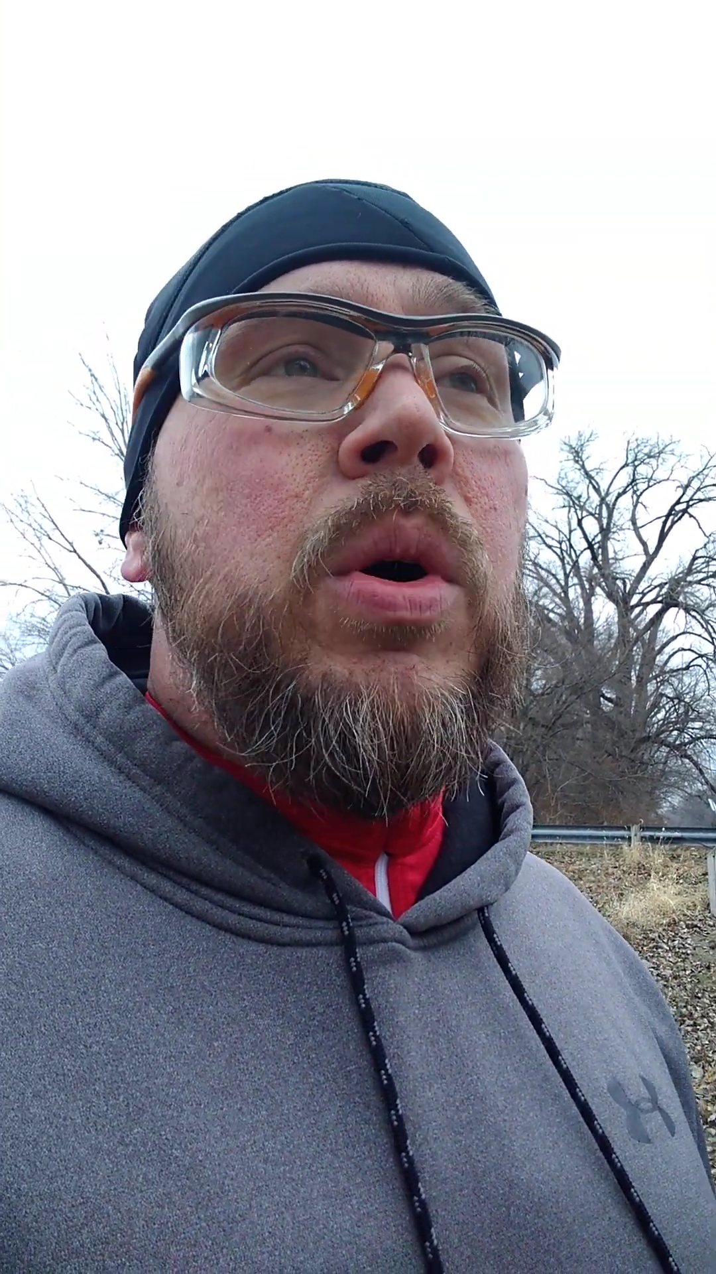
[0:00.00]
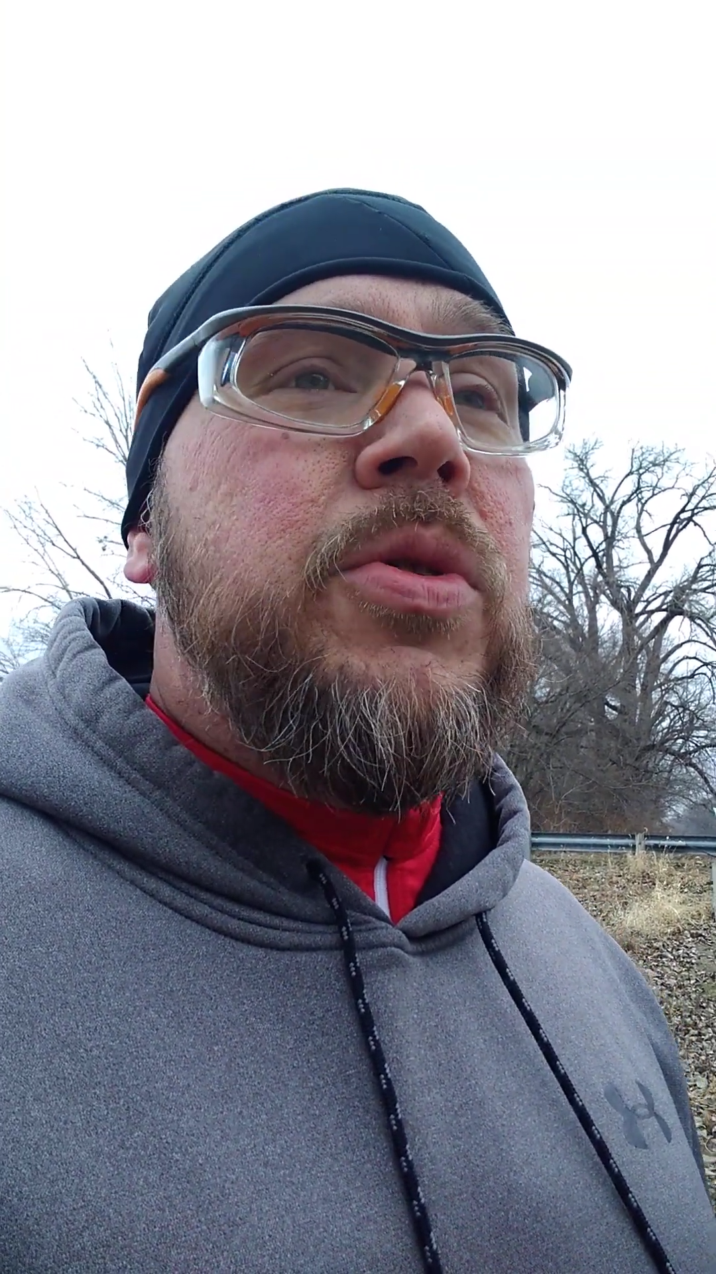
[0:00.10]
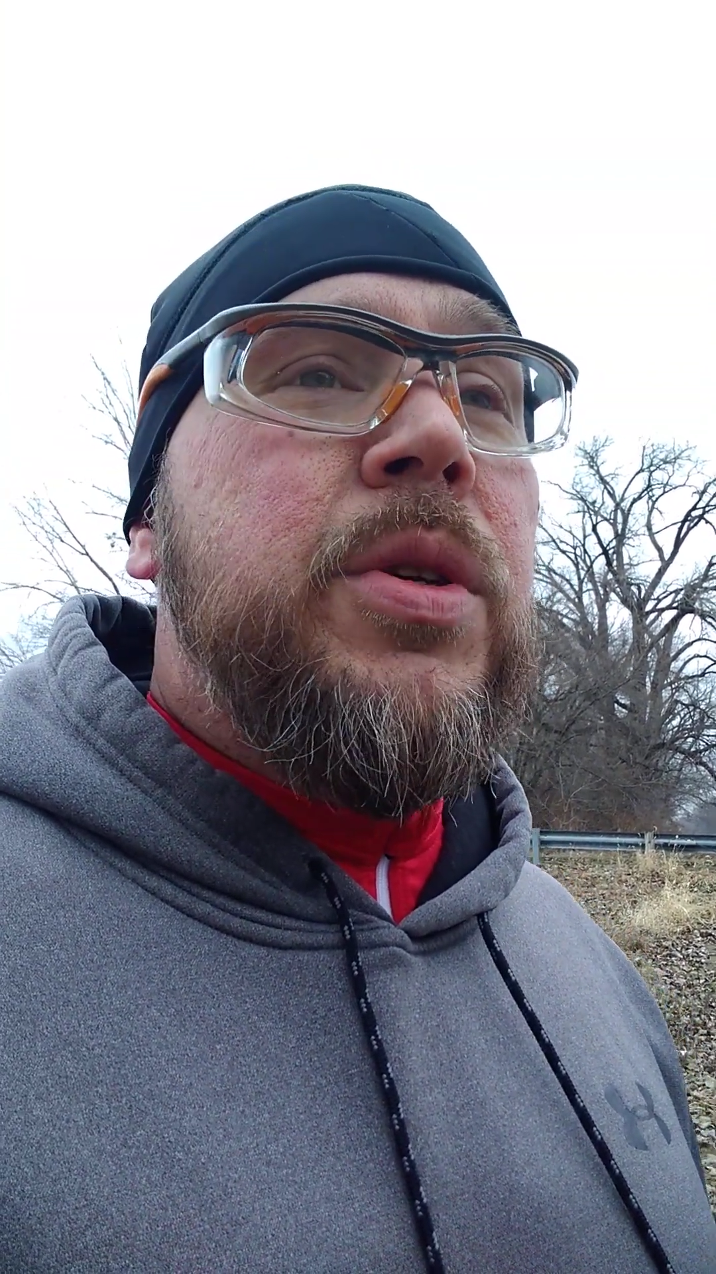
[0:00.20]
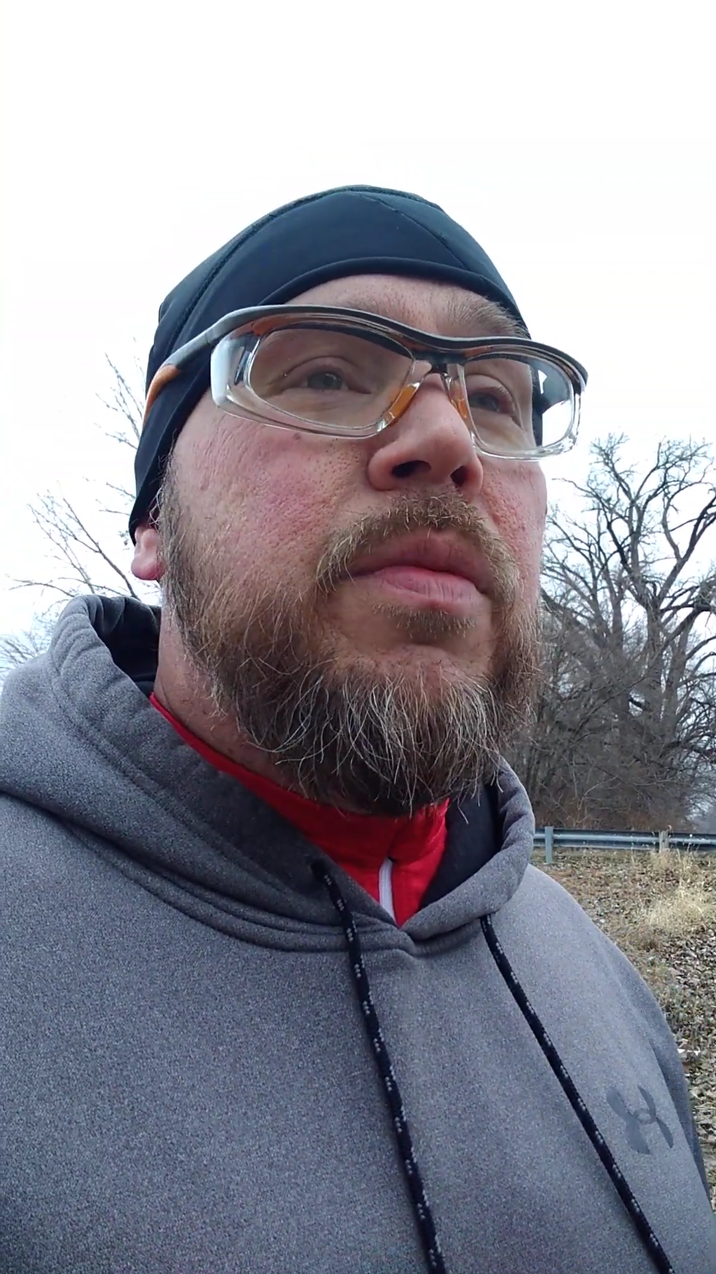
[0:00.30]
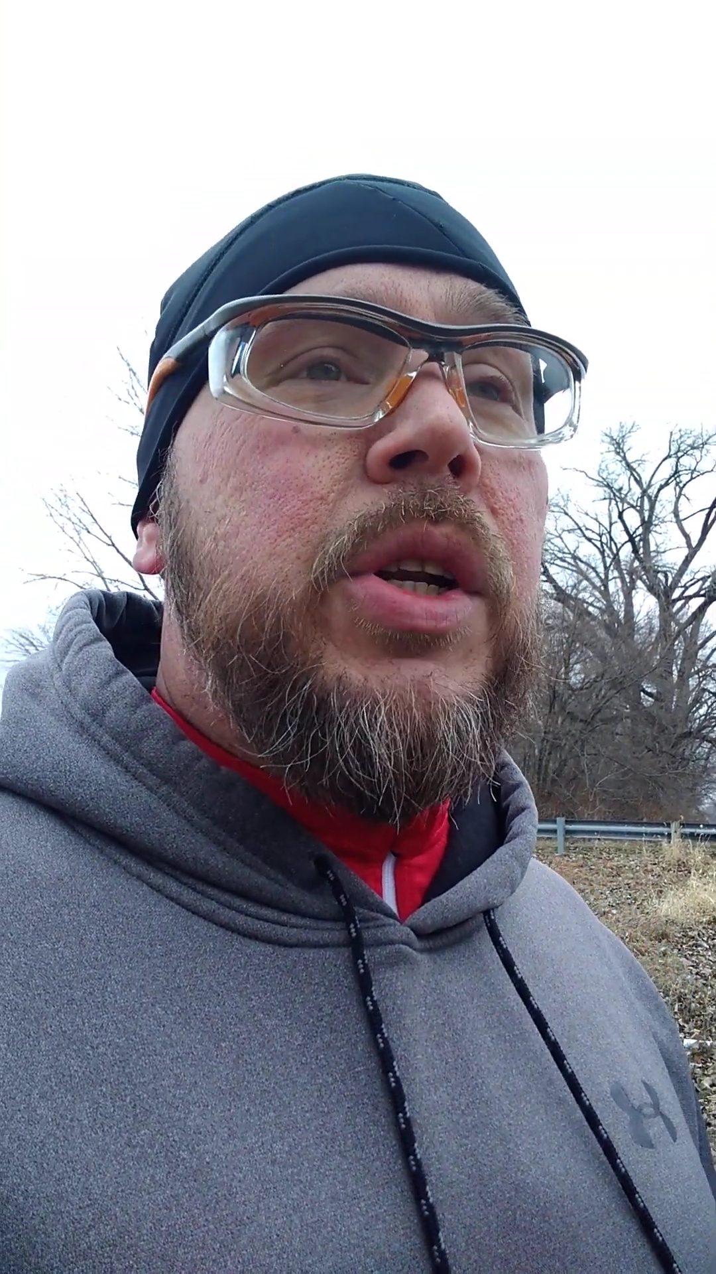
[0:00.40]

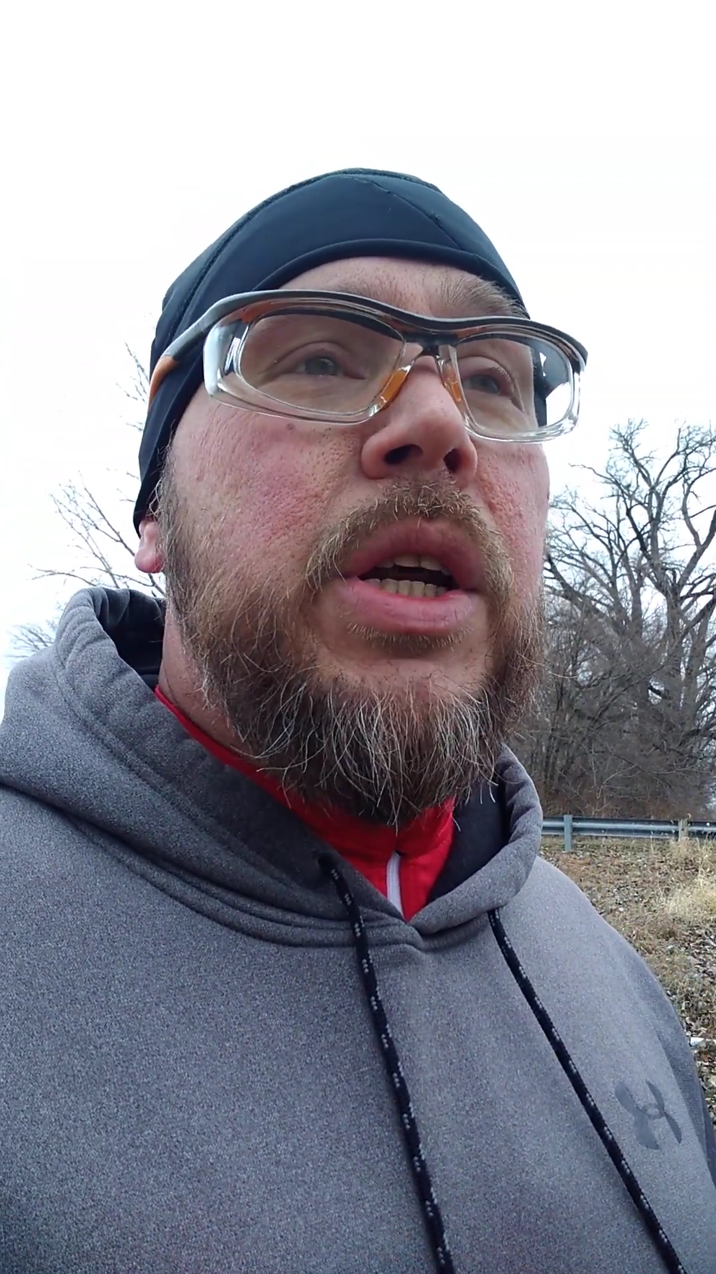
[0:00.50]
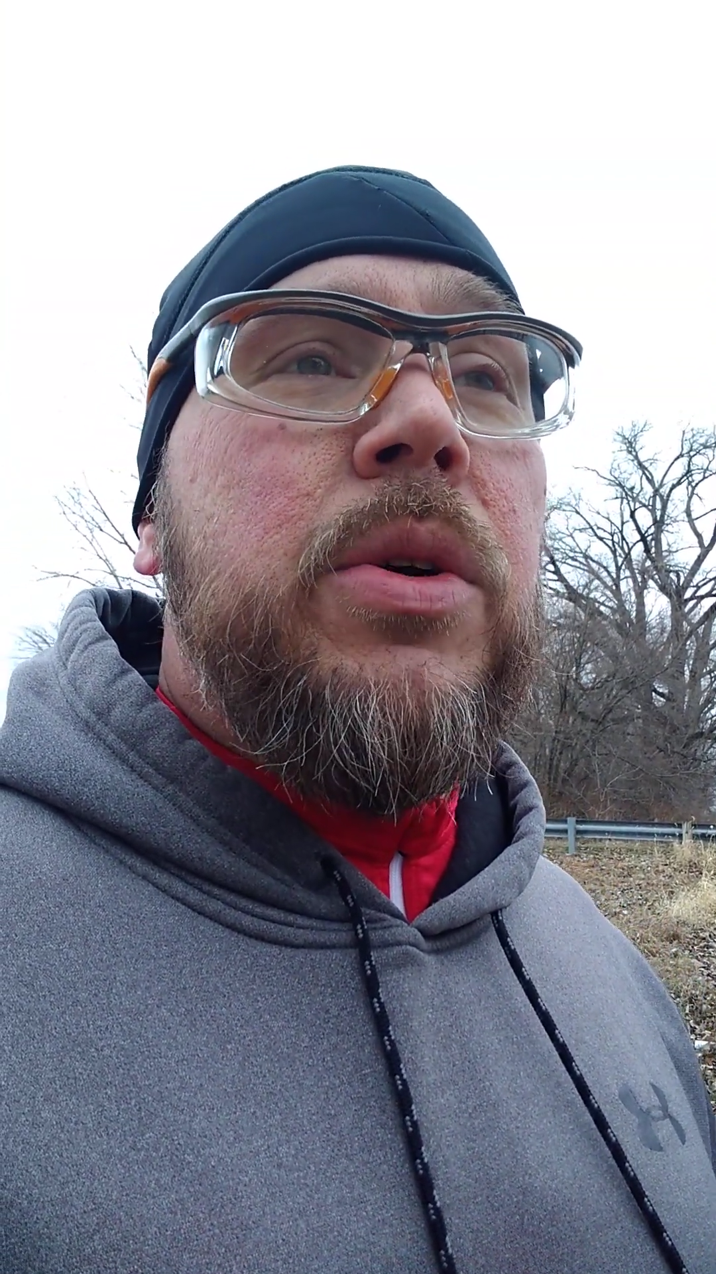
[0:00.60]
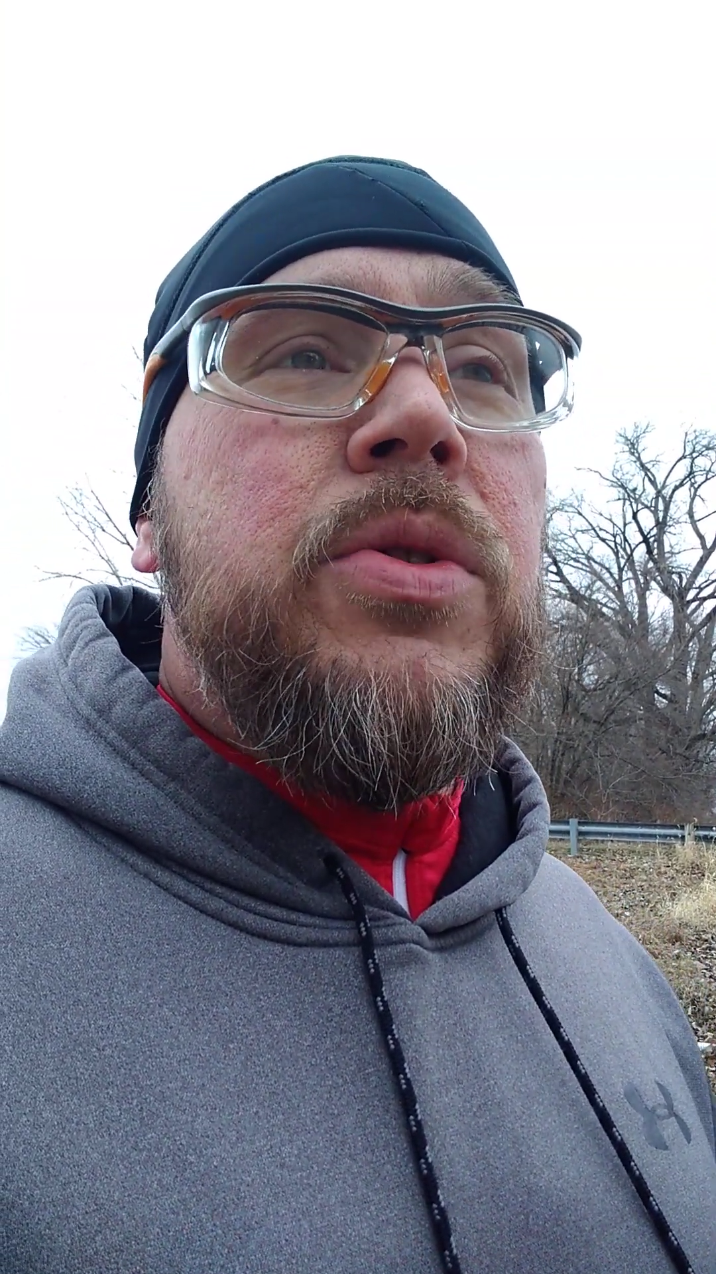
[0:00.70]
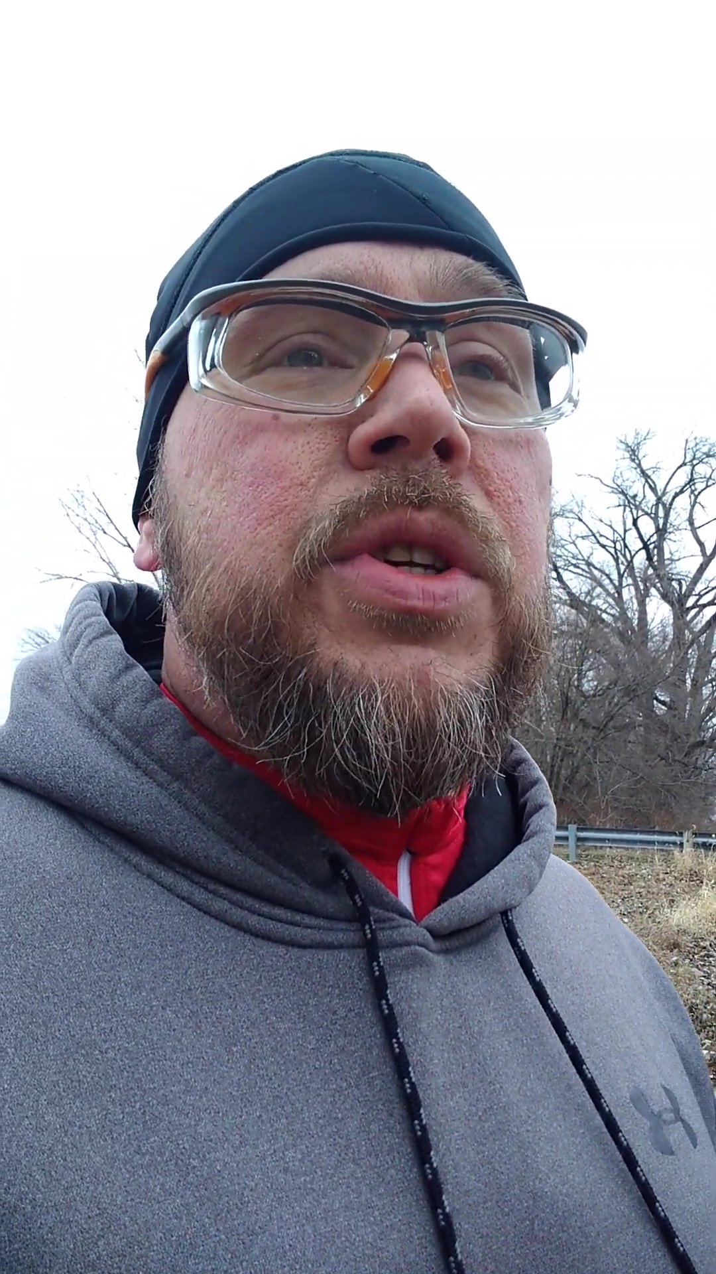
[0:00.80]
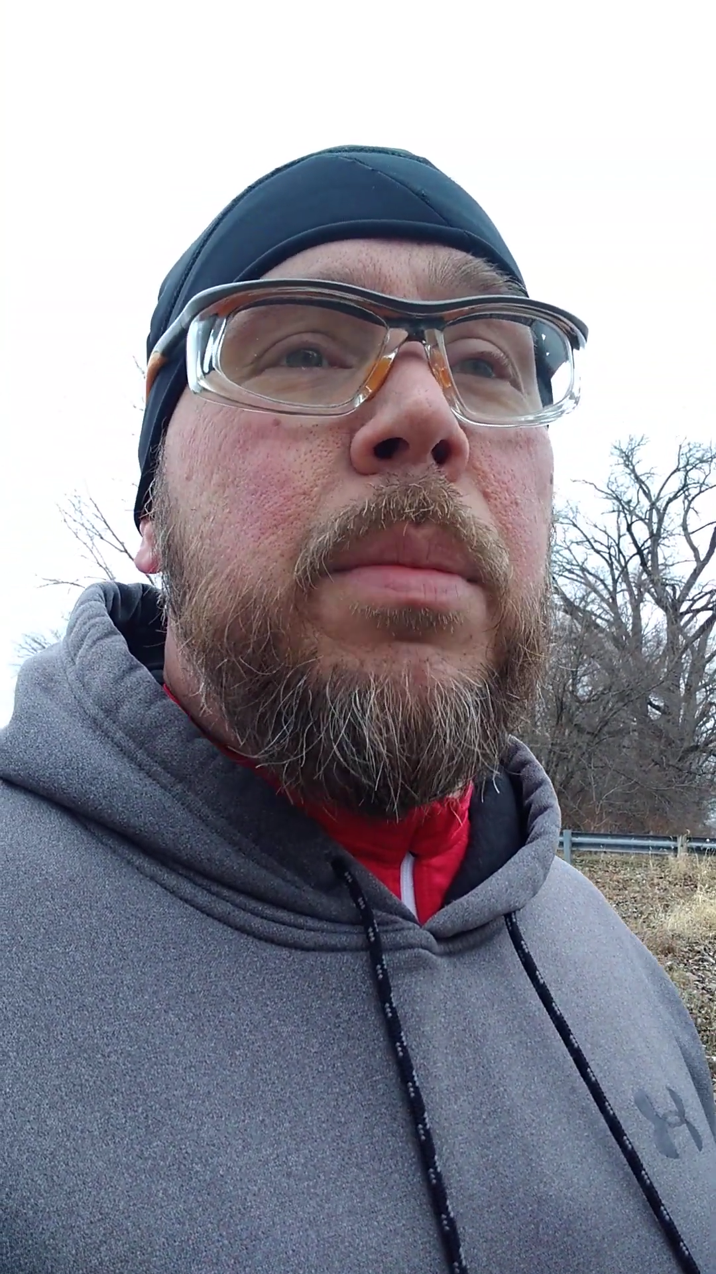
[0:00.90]
post some
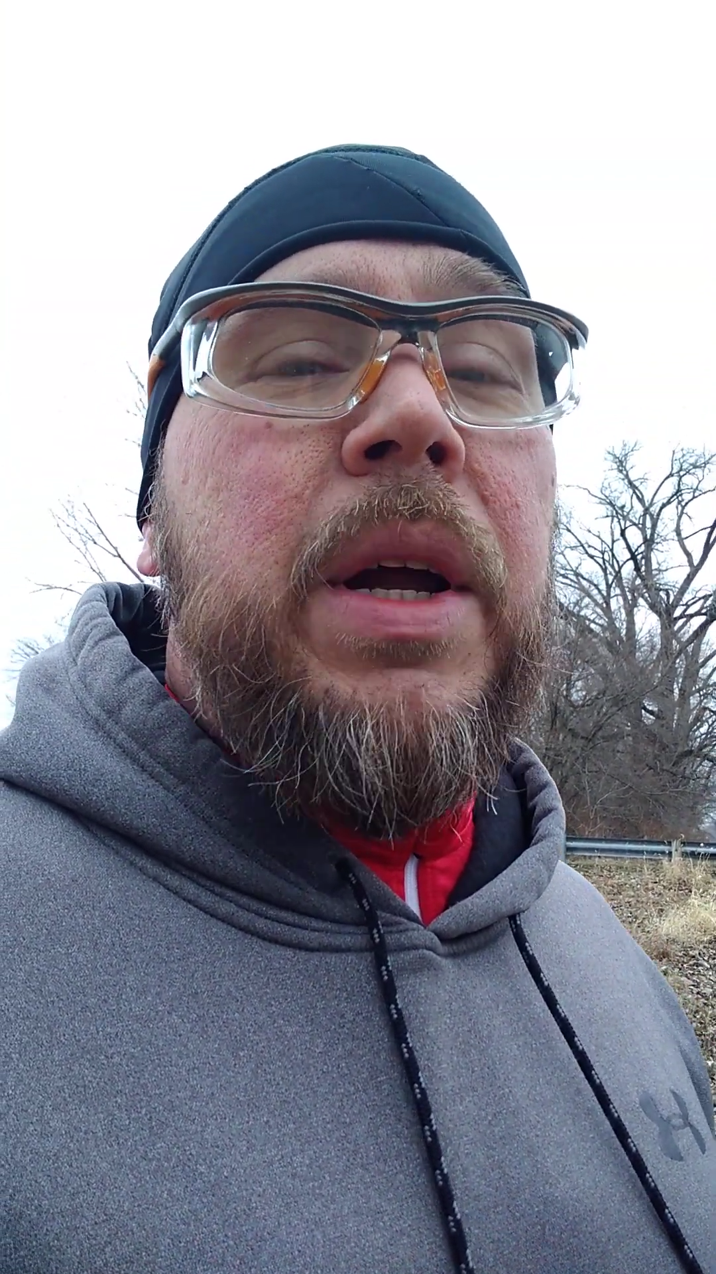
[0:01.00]
videos on